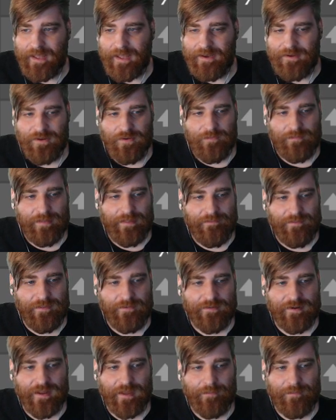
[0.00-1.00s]
don't believe they
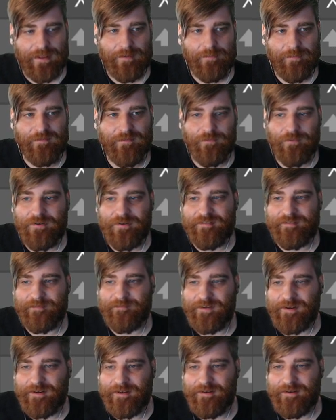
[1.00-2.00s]
were nominated before, so I'm
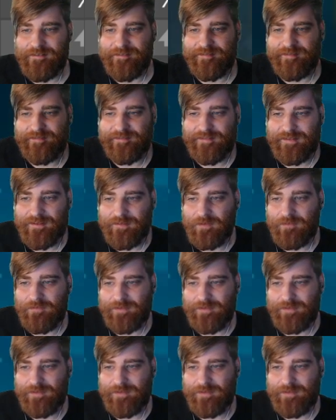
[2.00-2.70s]
very curious to see what